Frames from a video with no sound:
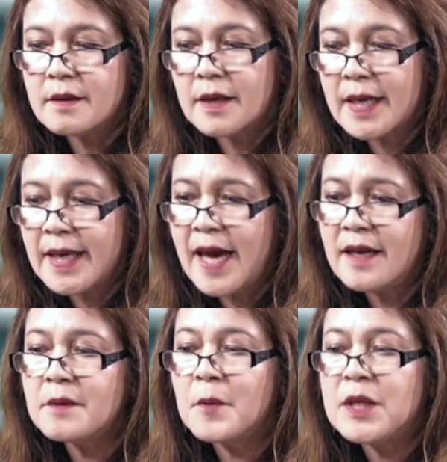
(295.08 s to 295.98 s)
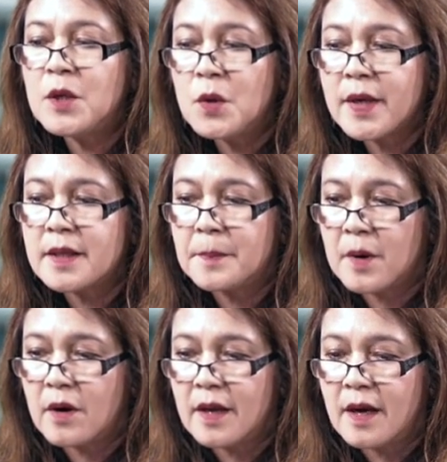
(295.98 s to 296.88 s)
Again, when you look at the
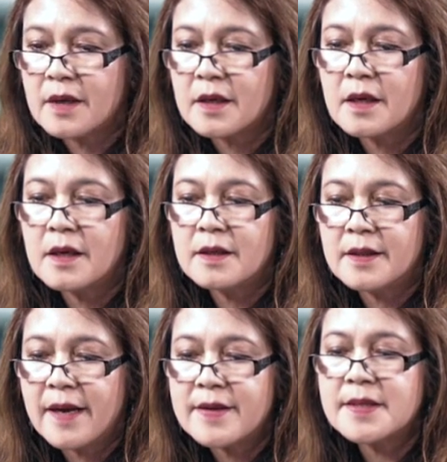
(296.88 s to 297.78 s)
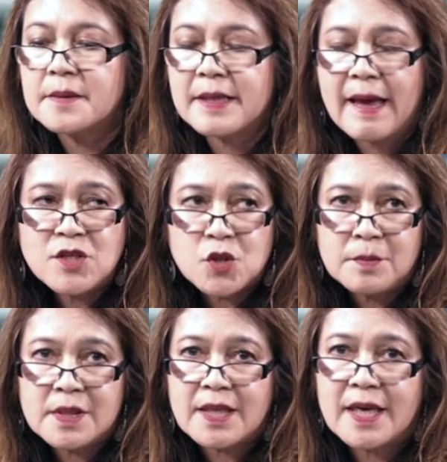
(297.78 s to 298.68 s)
product, there is a
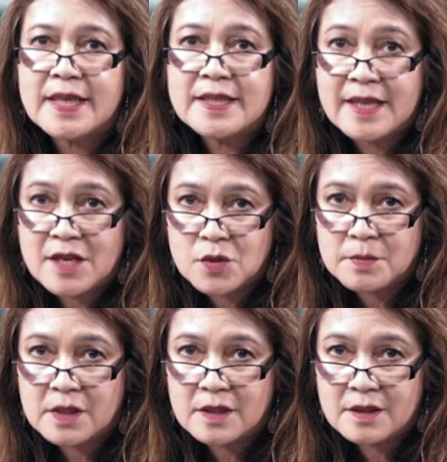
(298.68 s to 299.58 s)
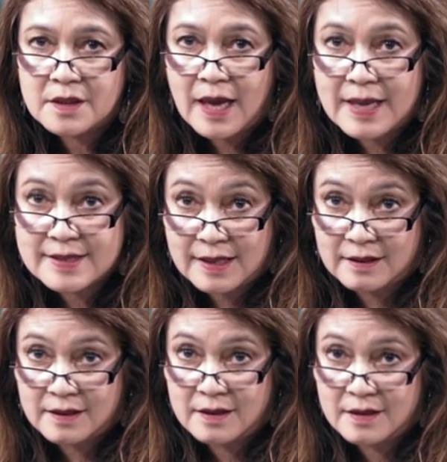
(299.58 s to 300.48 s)
tangible and intangible asset.
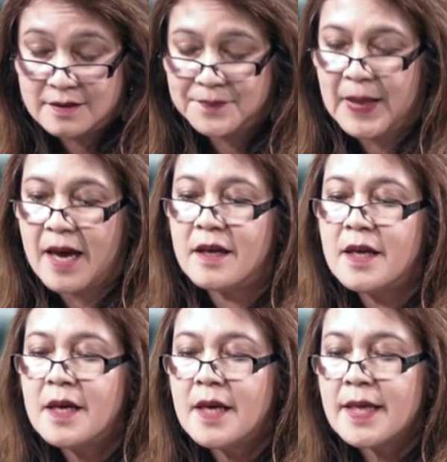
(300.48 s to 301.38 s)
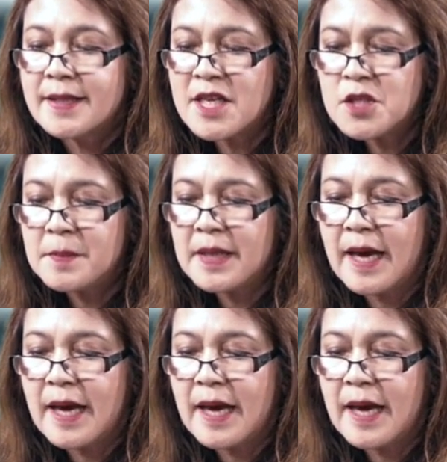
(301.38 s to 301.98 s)
Yeah, tangible